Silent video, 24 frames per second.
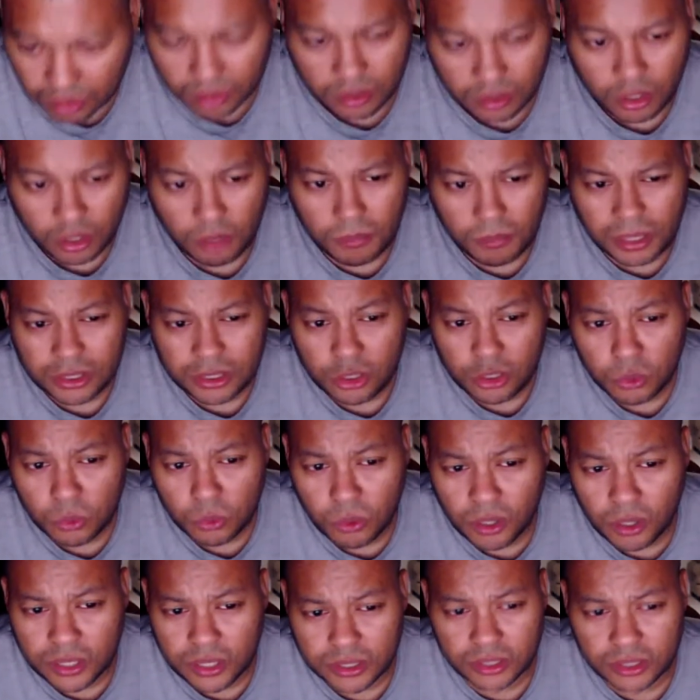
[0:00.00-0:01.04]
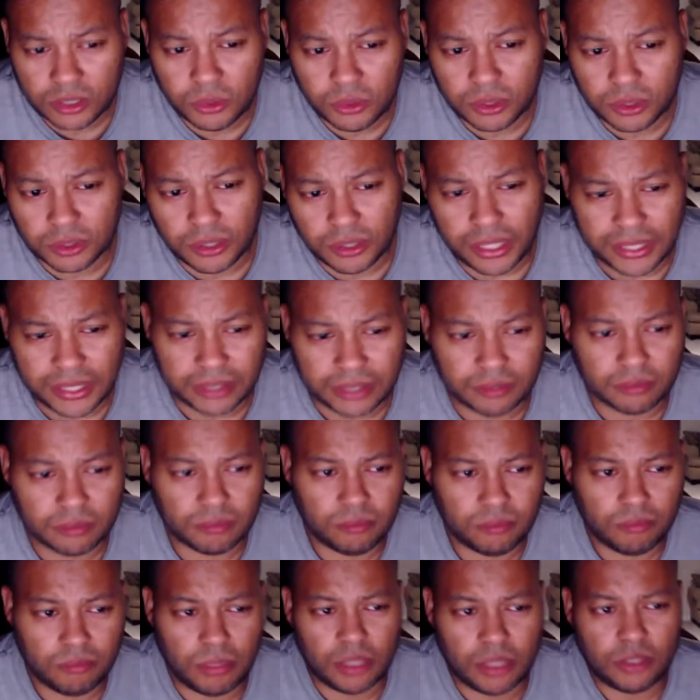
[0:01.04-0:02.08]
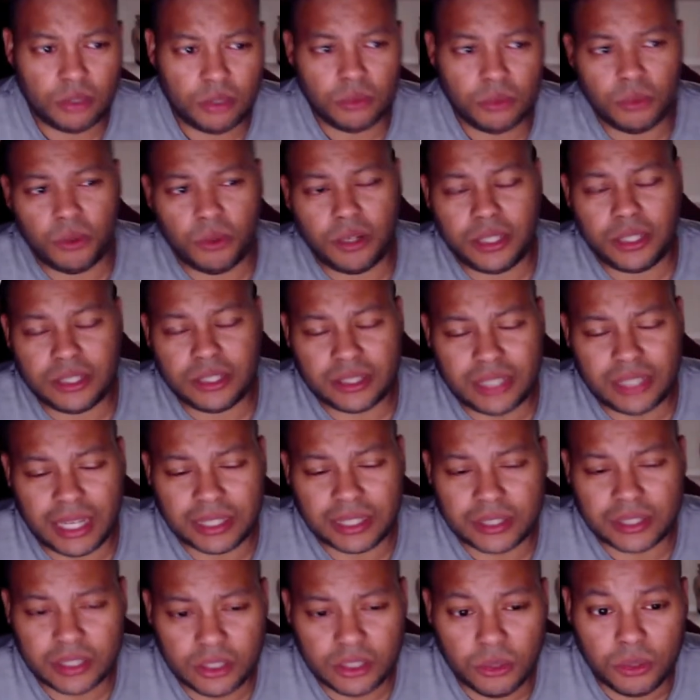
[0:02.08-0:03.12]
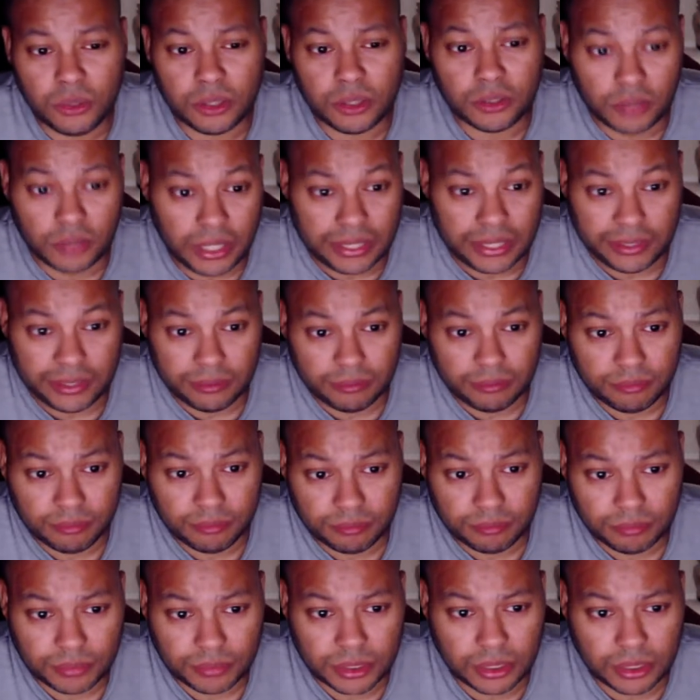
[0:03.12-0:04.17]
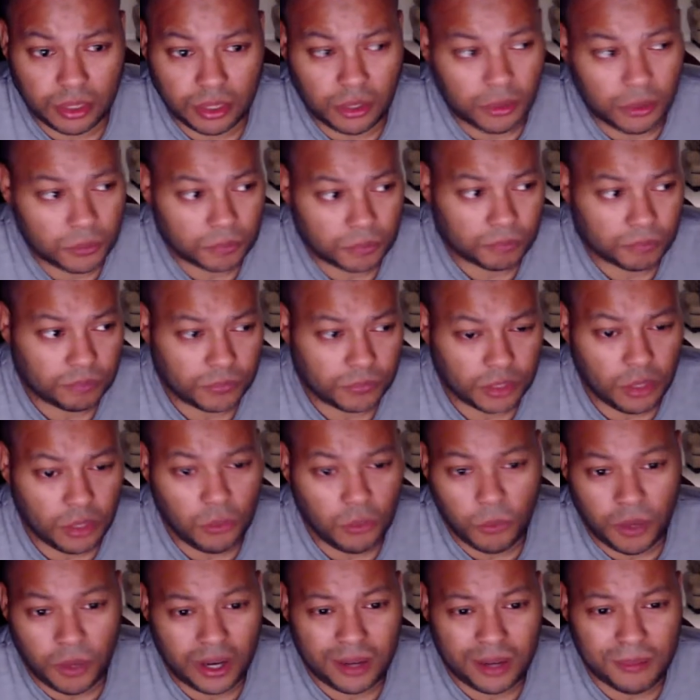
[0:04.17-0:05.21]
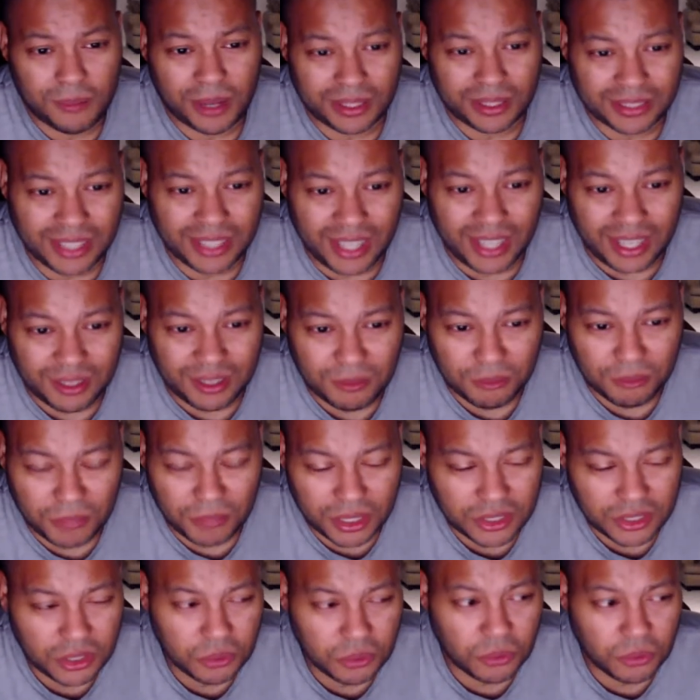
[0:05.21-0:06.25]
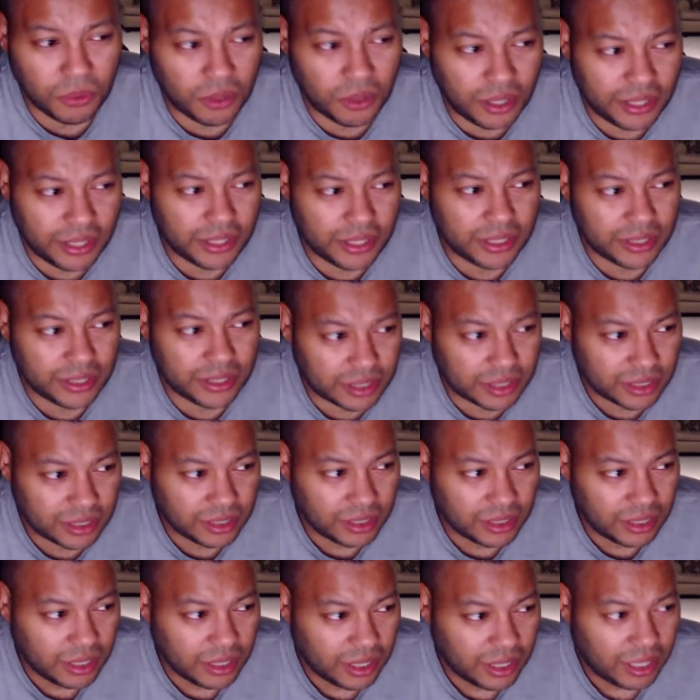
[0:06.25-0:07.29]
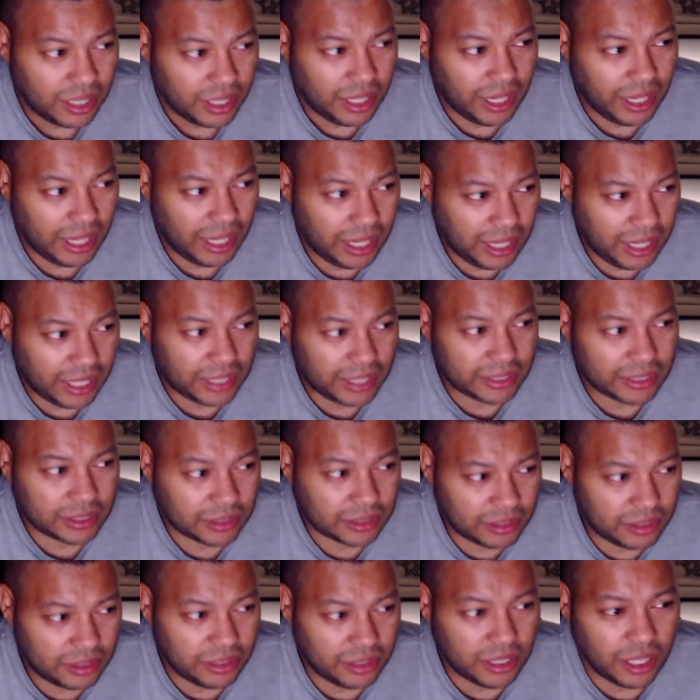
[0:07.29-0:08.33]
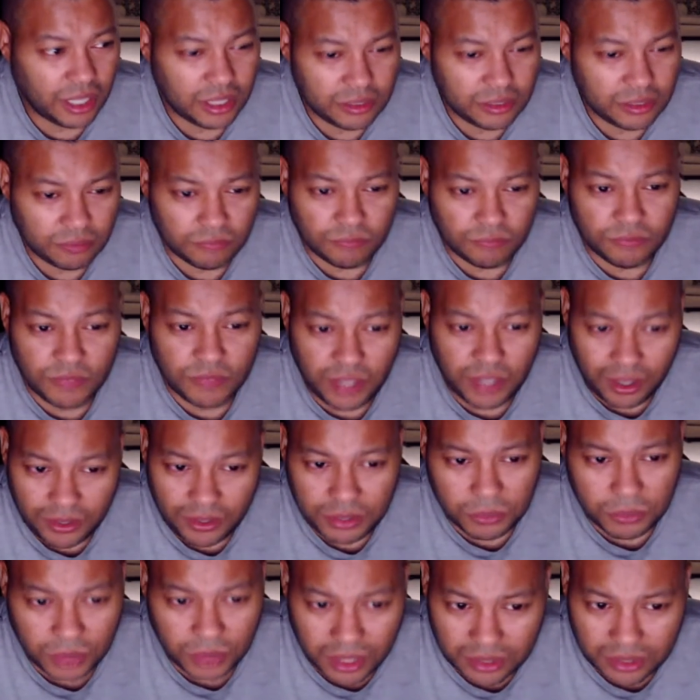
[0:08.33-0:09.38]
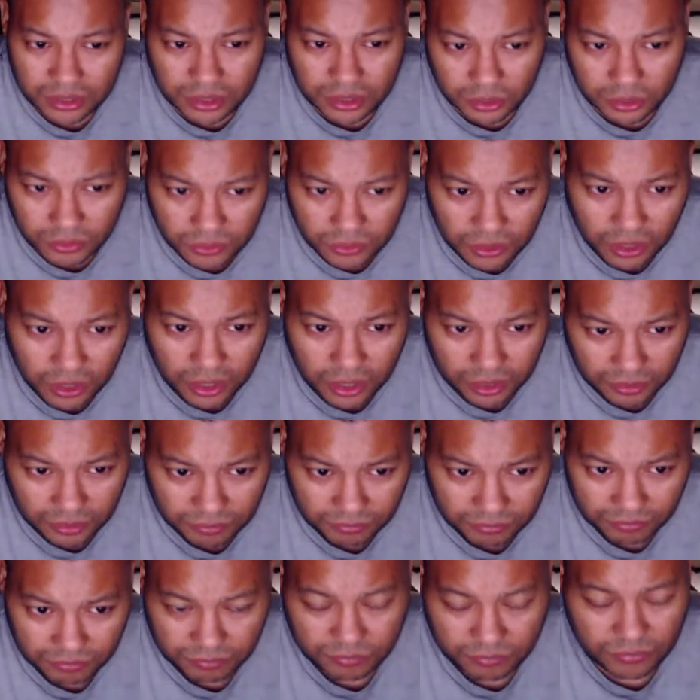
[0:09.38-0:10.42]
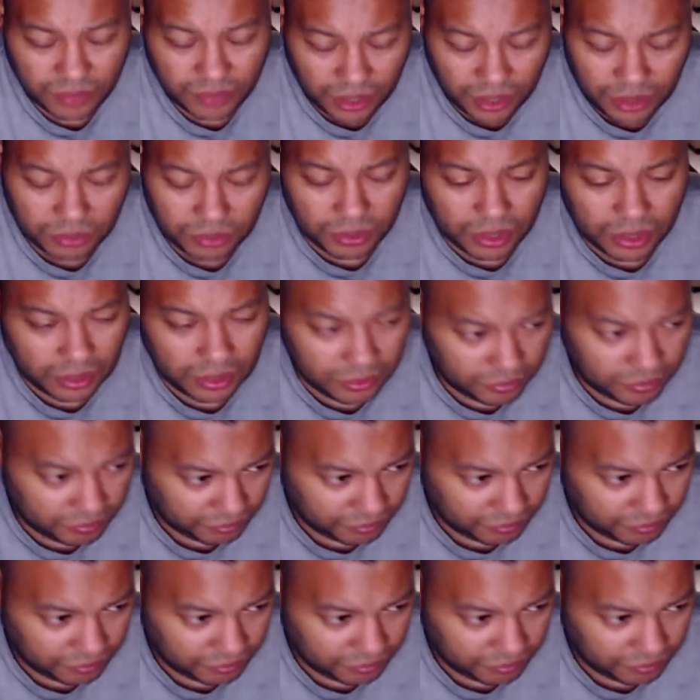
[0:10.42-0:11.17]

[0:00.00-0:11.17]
No, Montu Warriors is doing great. Montu Warriors is actually doing great. So don't worry about that. Montu Warriors has done very well so far. Very well.